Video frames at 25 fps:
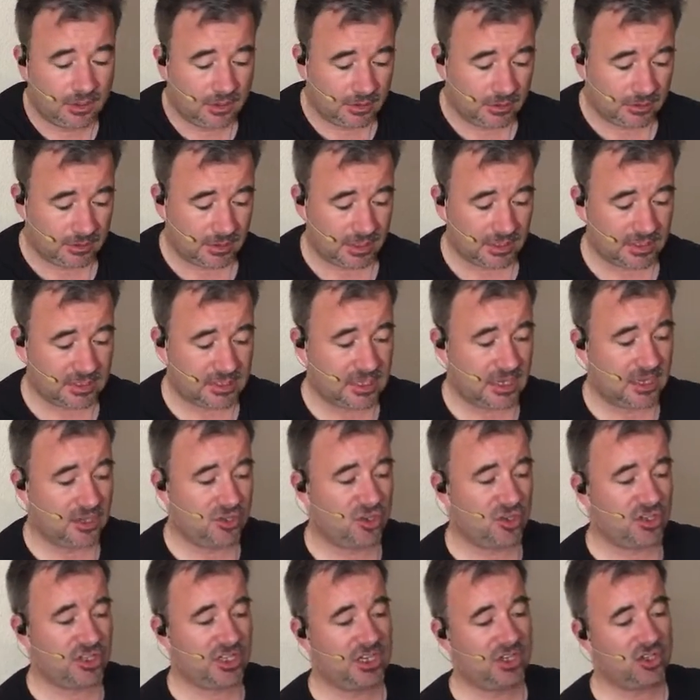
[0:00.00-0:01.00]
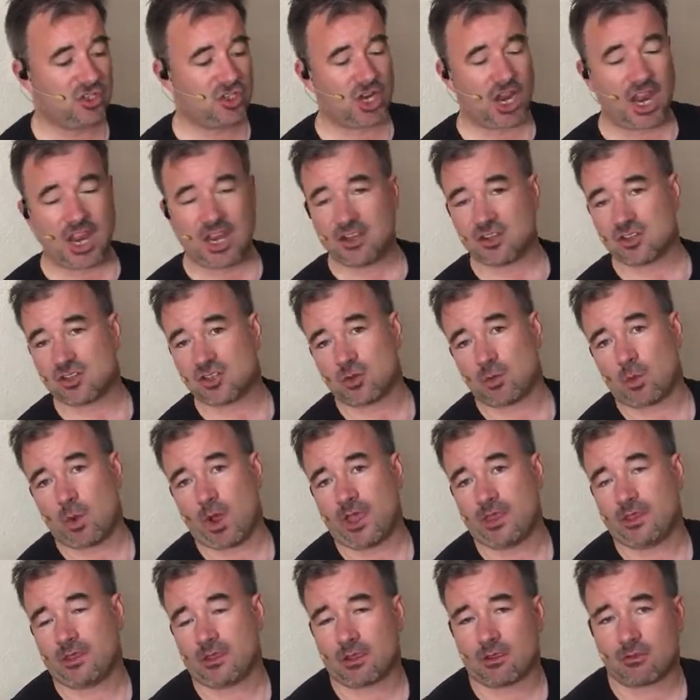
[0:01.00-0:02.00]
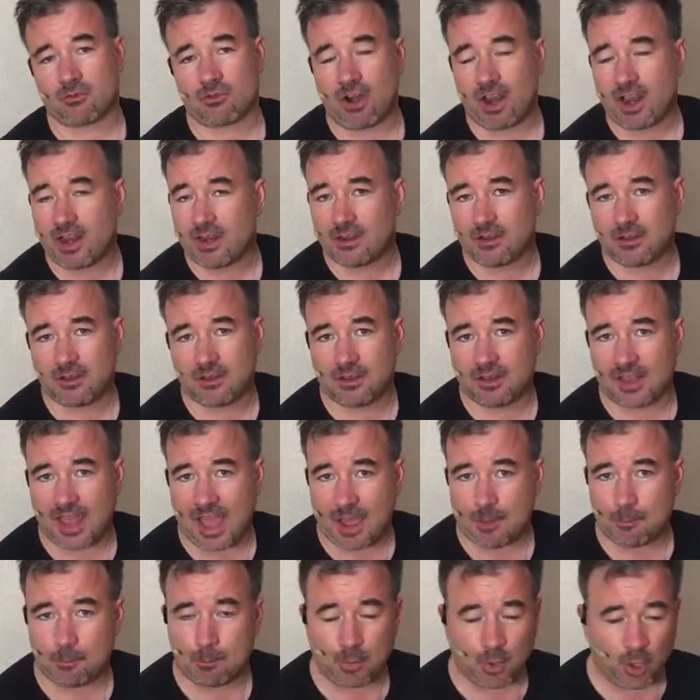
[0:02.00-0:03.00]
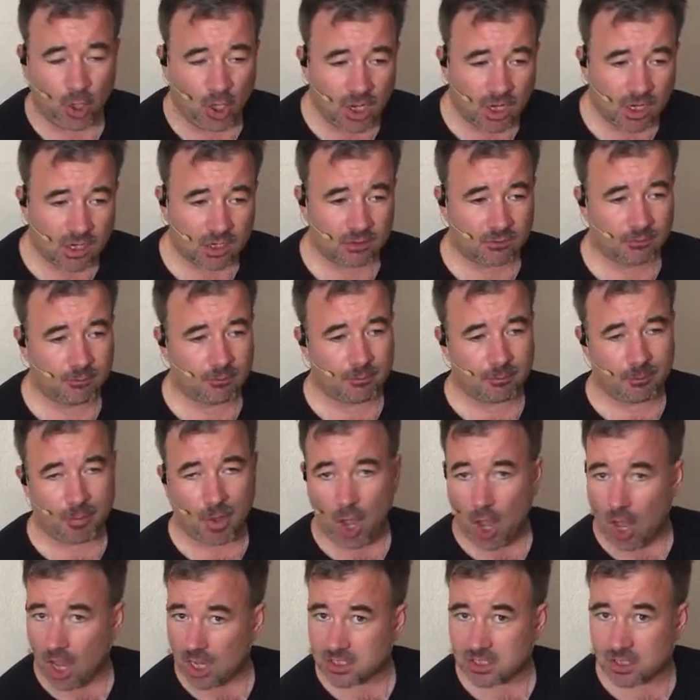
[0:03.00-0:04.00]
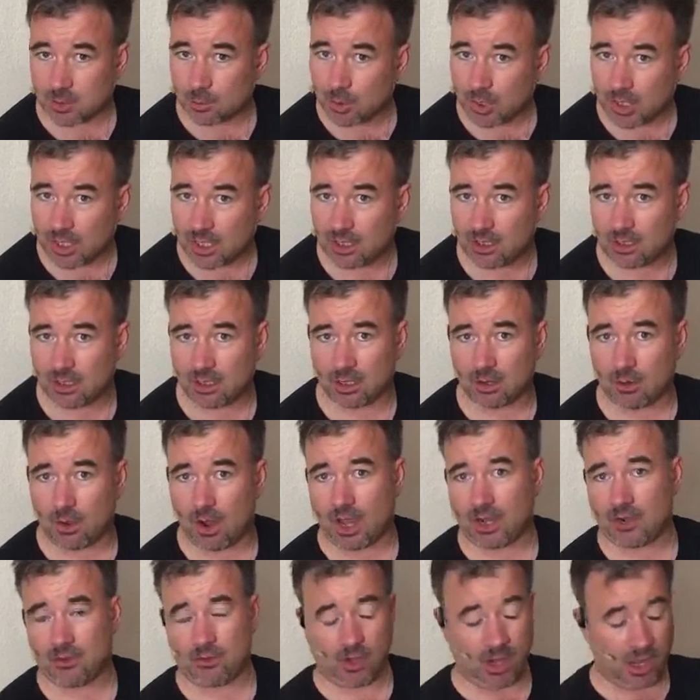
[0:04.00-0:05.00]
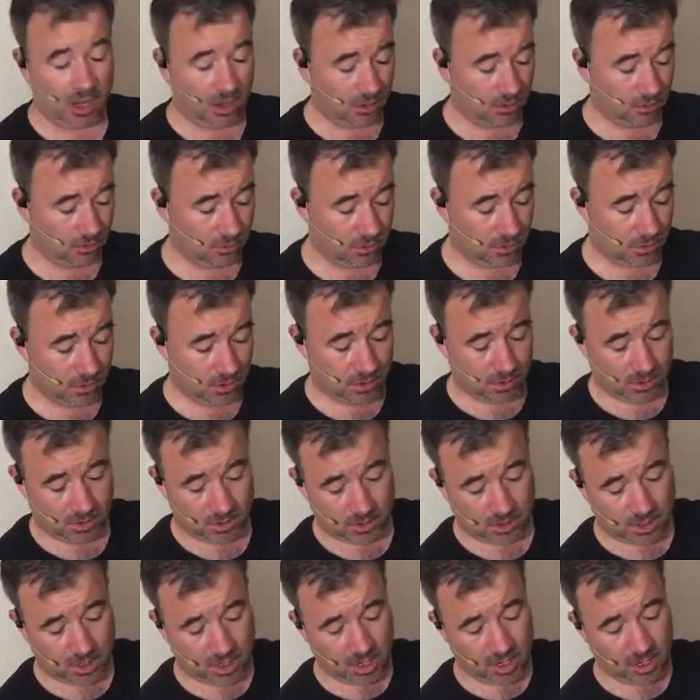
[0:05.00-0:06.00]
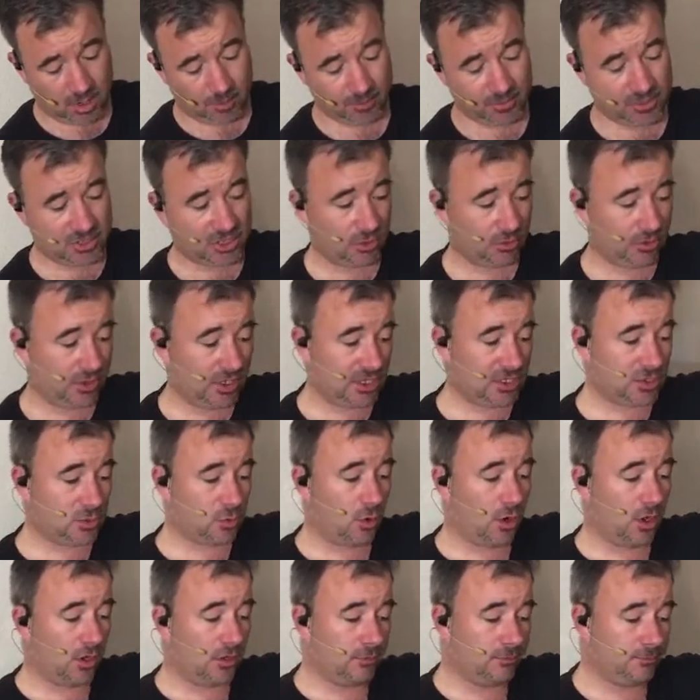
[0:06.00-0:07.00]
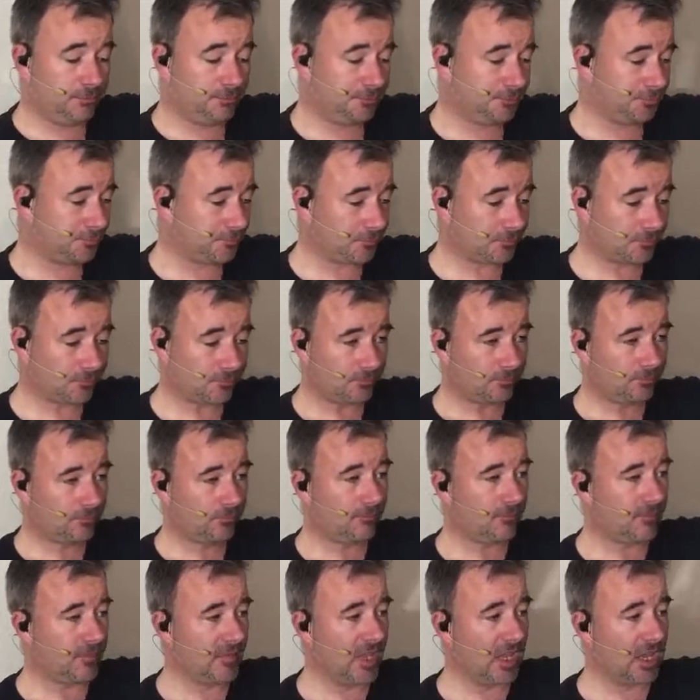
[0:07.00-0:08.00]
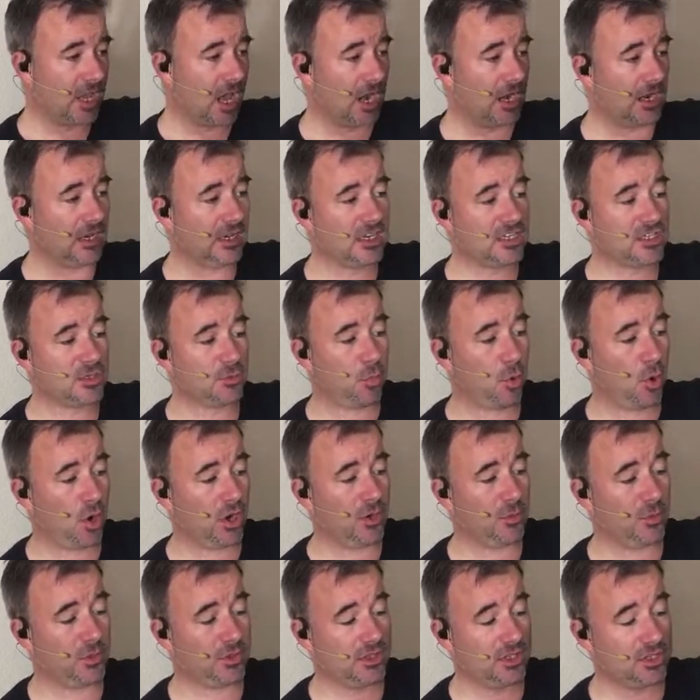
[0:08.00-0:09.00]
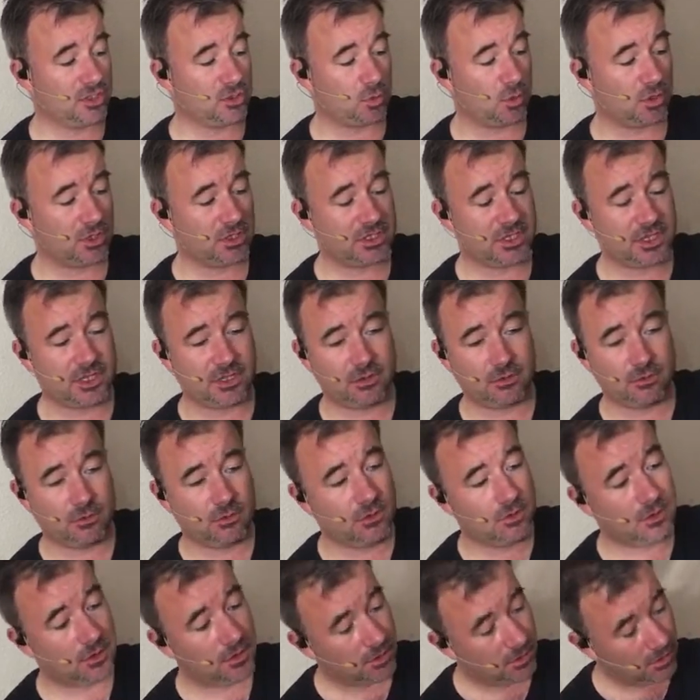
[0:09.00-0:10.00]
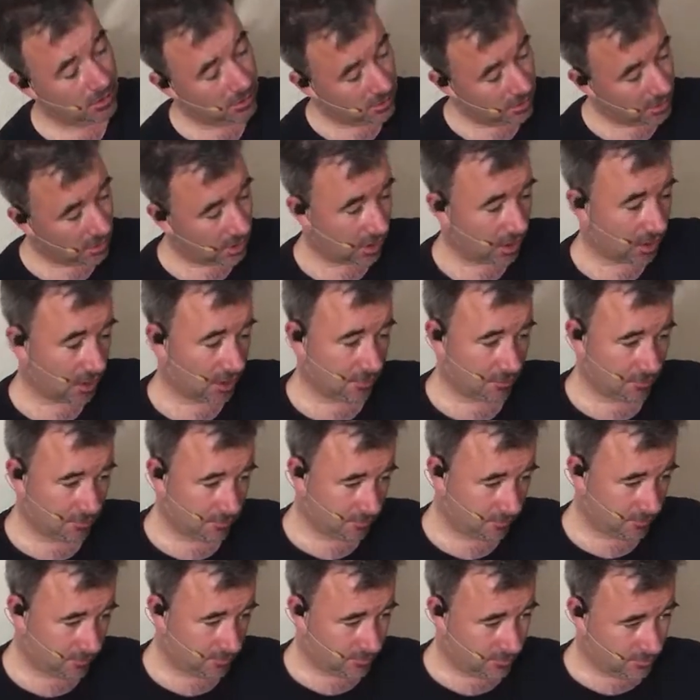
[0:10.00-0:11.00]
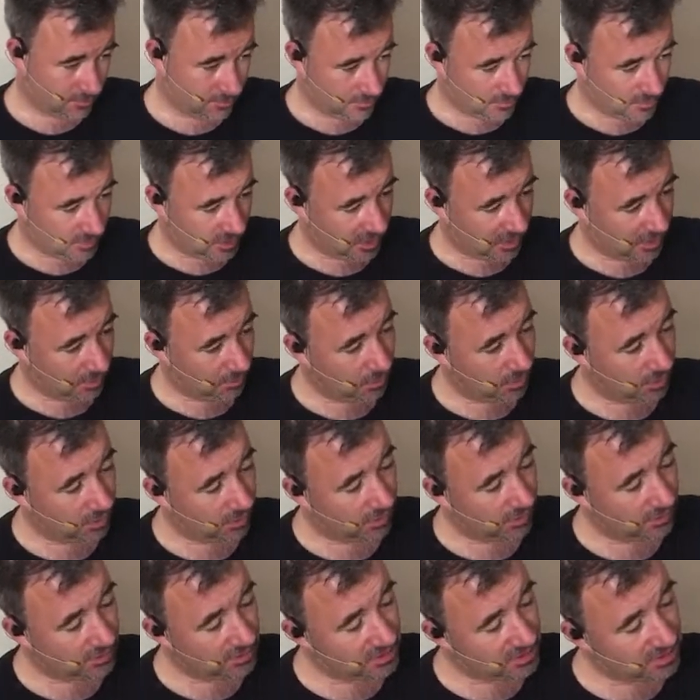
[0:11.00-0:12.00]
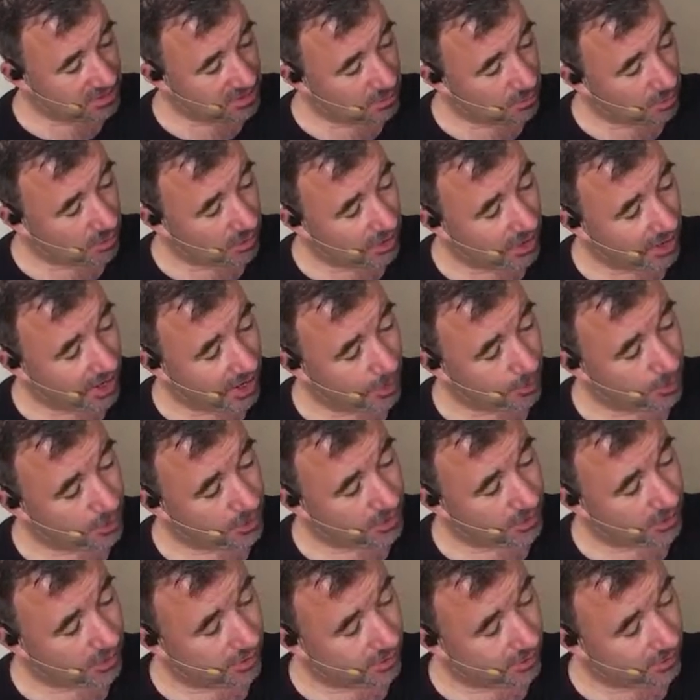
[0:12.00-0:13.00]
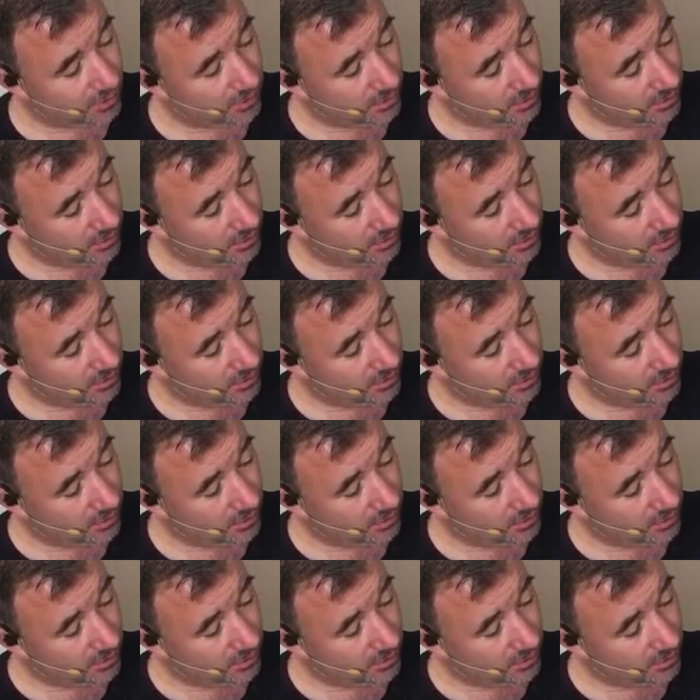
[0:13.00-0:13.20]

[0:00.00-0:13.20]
Did CGC change the way they grade that book? Possibly. You know, I don't know. So this one, kind of disappointed with this one too. I want to see what happened here.